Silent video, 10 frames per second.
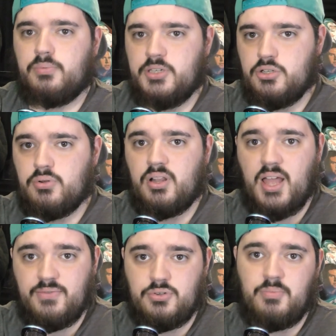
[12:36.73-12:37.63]
We'll be doing a
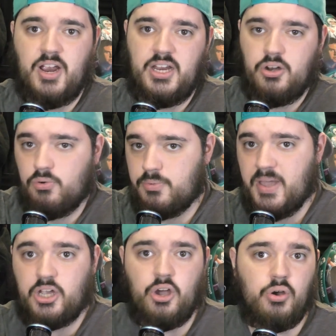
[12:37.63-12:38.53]
live stream right here with
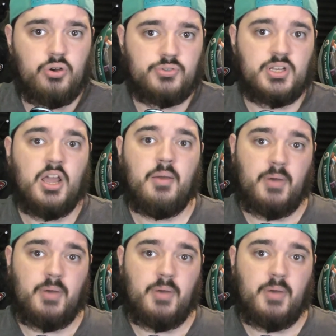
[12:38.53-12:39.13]
my co-host,